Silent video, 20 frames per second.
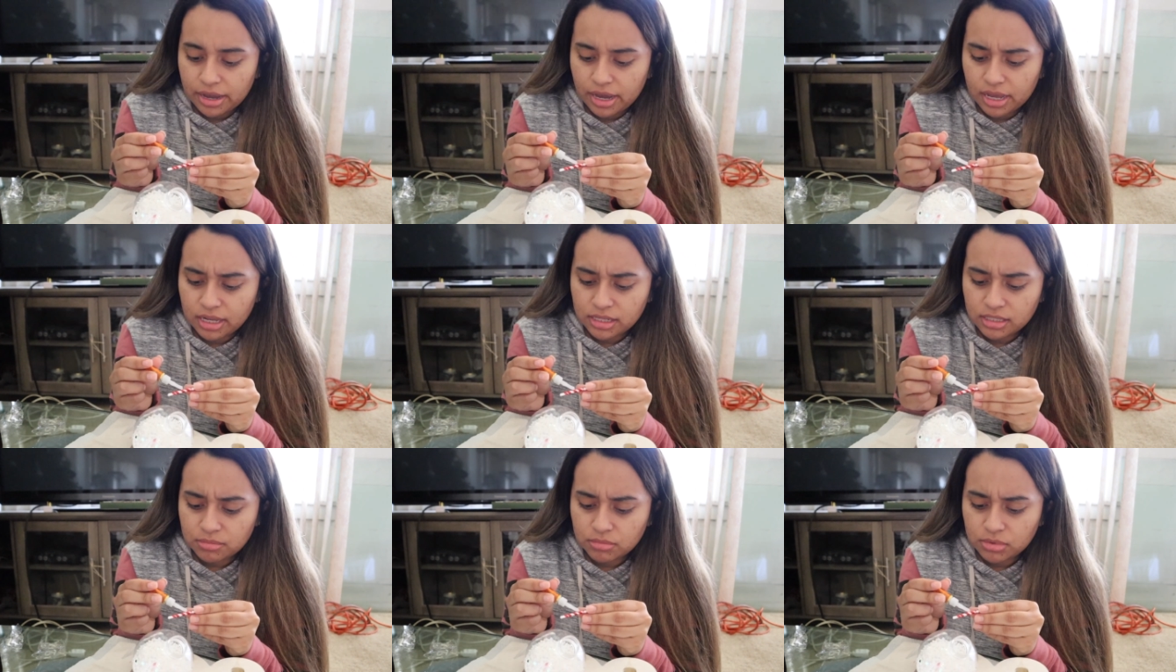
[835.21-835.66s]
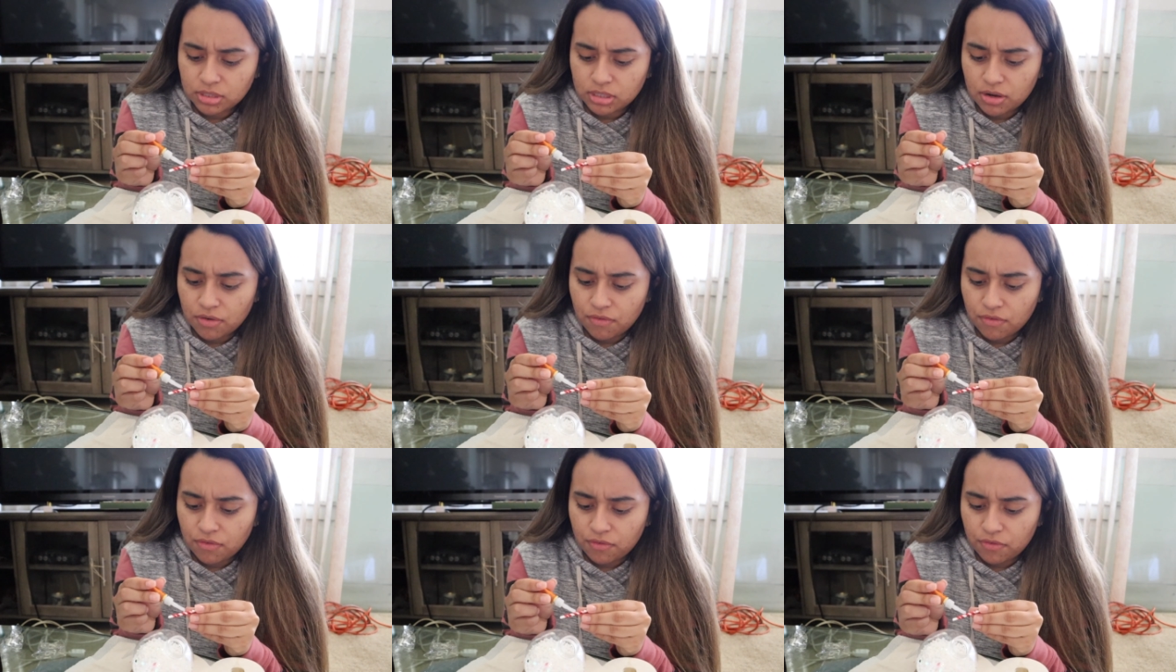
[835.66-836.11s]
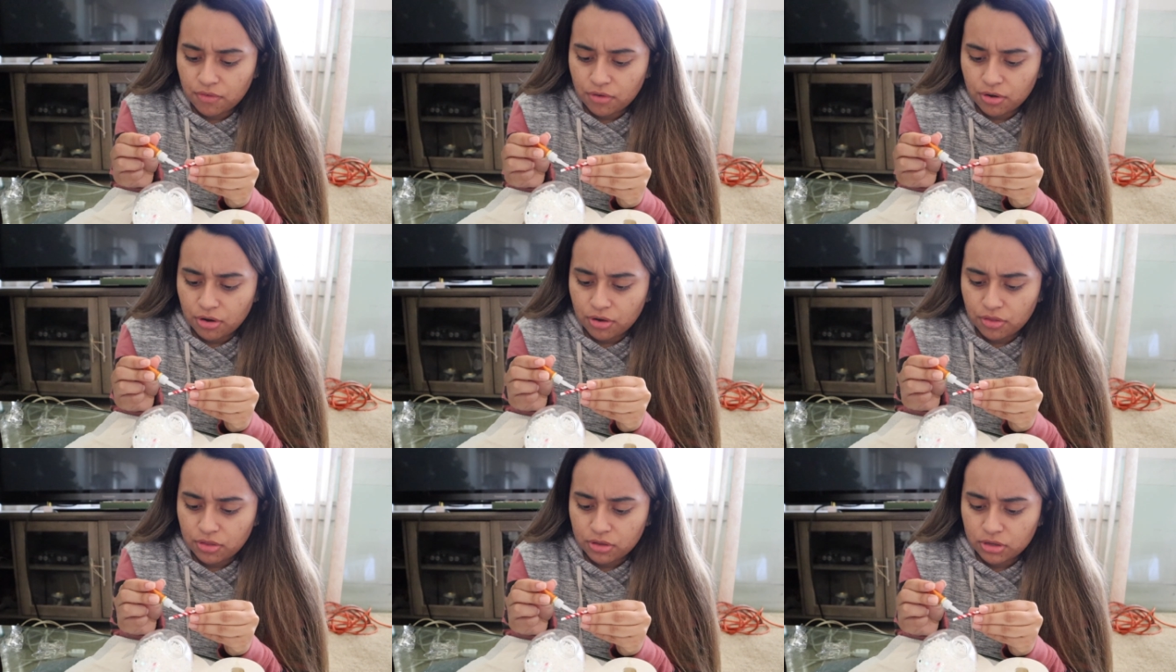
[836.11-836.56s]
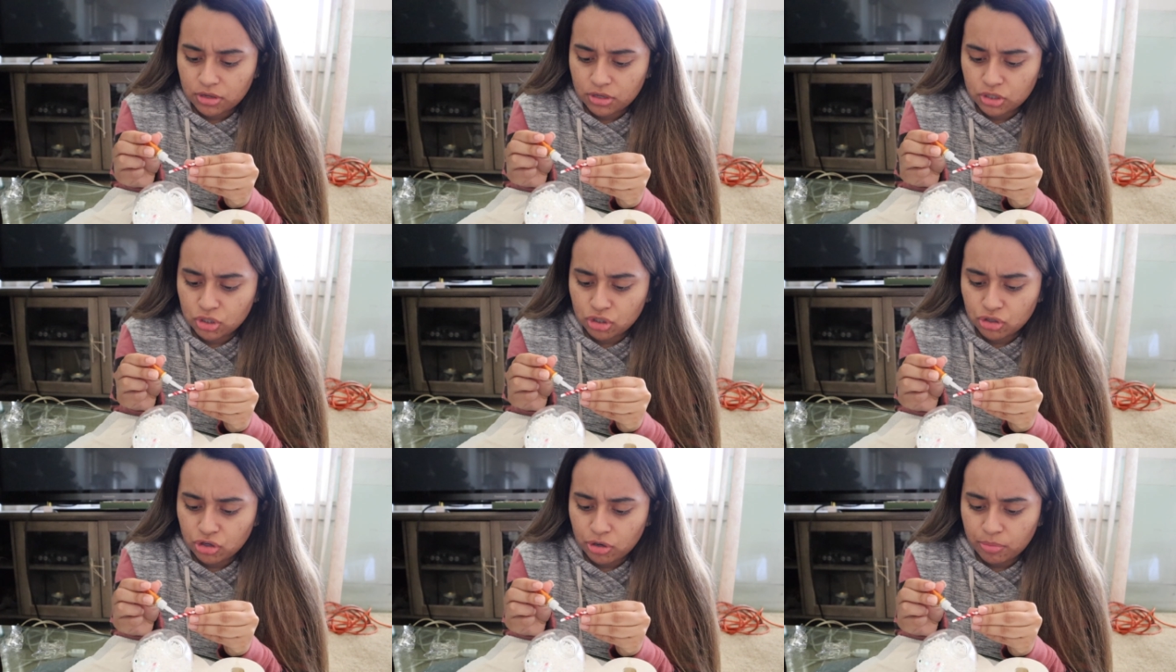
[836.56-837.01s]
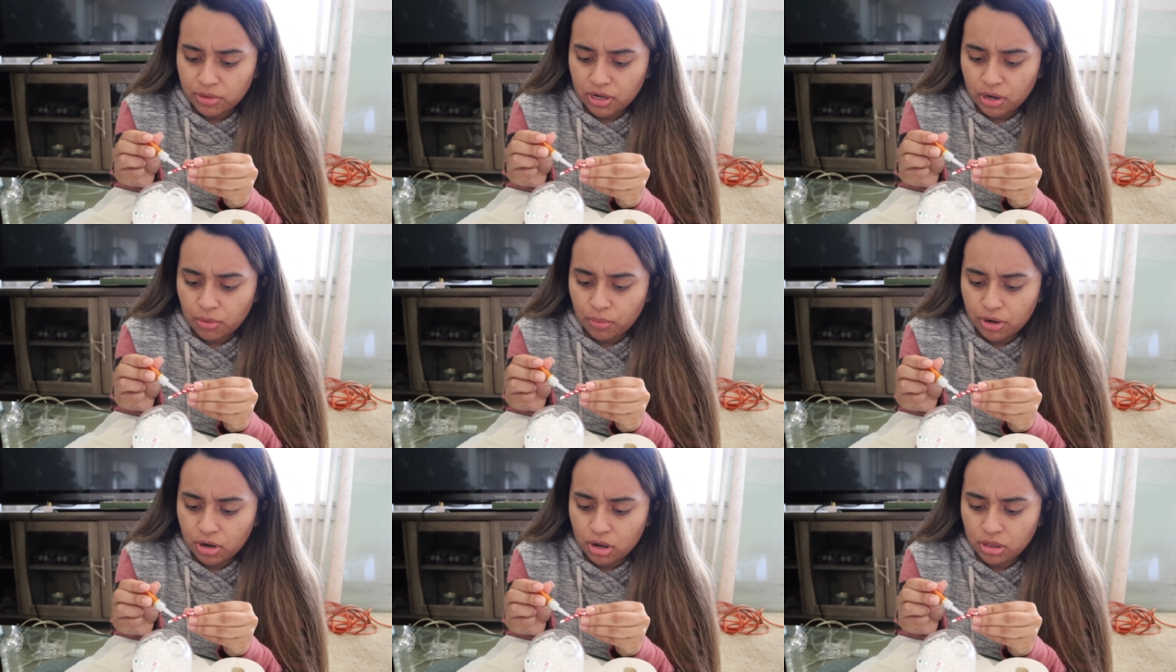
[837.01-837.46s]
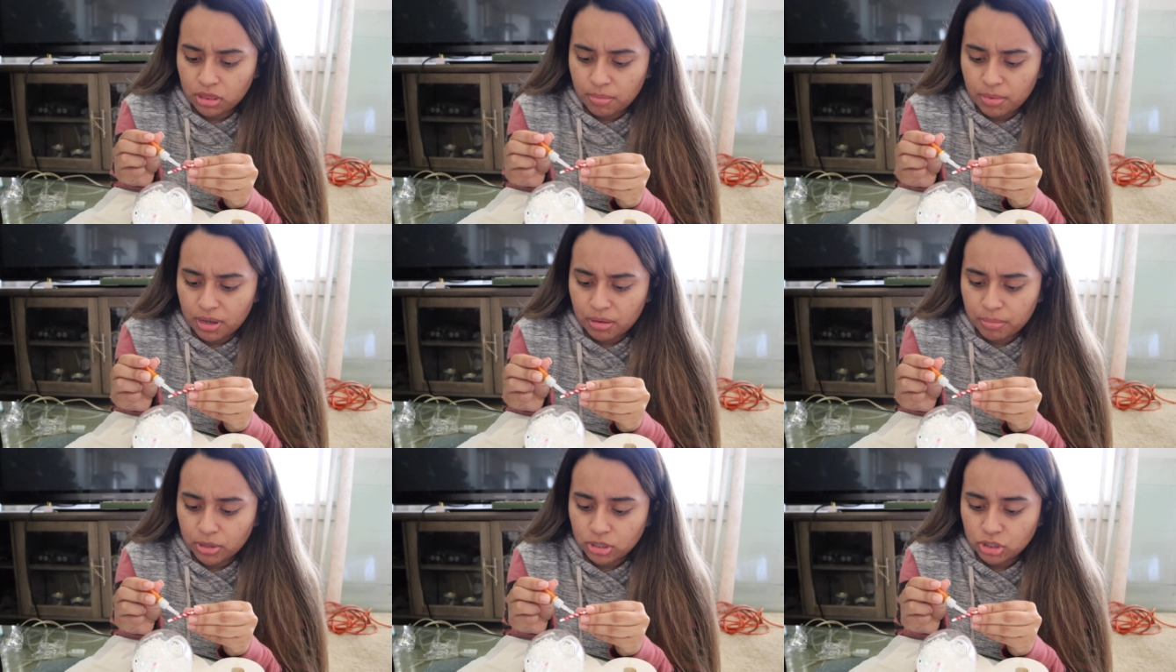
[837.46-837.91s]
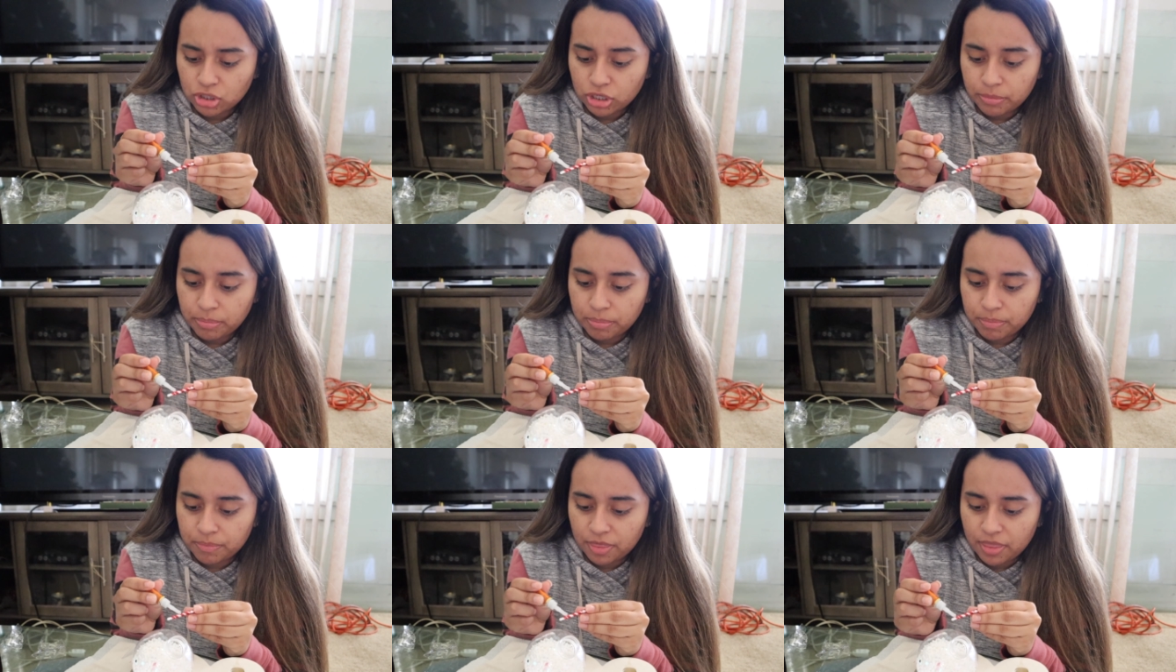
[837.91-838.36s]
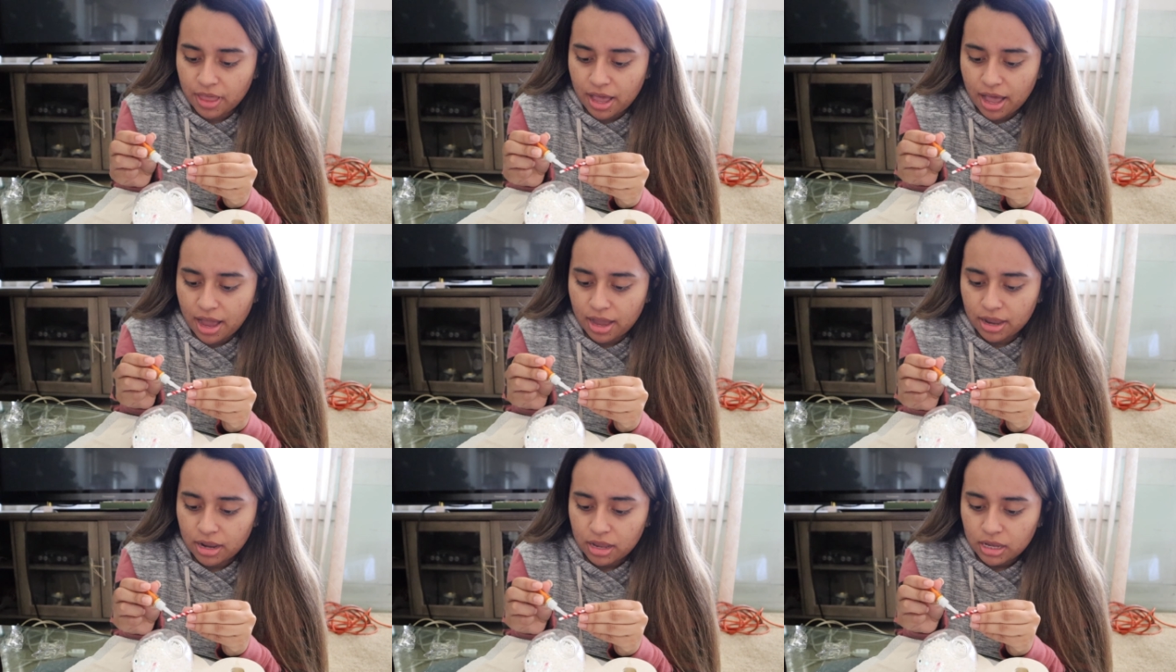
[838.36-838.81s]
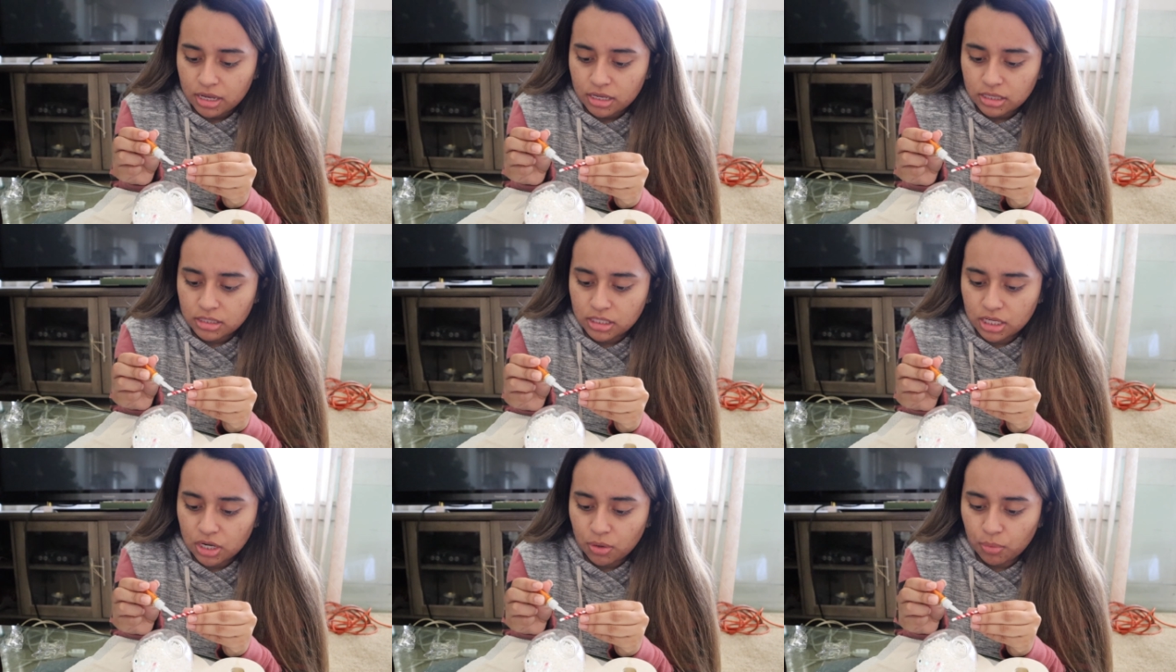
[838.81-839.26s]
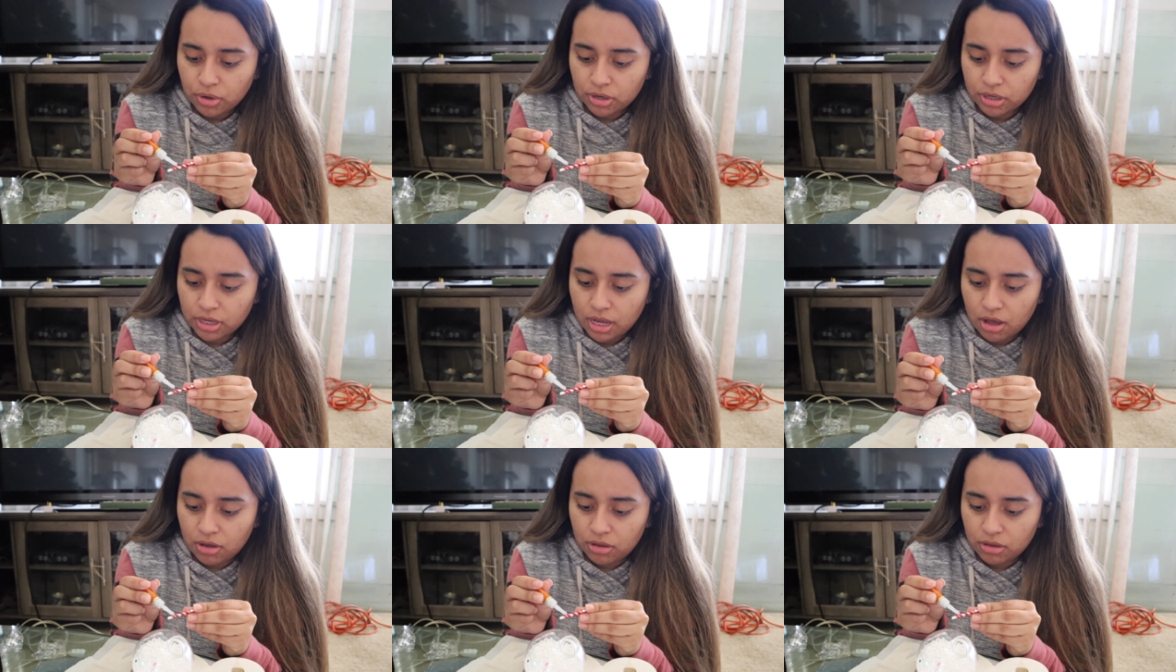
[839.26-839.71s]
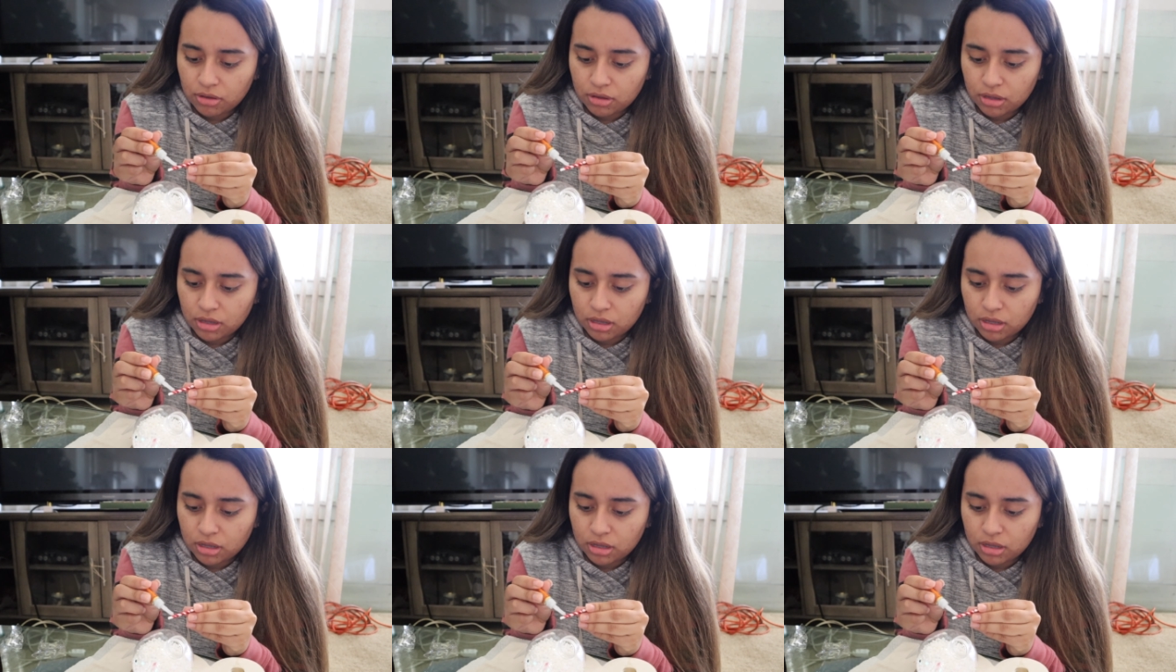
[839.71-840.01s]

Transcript: got some stuff for the trip that I went on, the Big Bird trip, that didn't work out.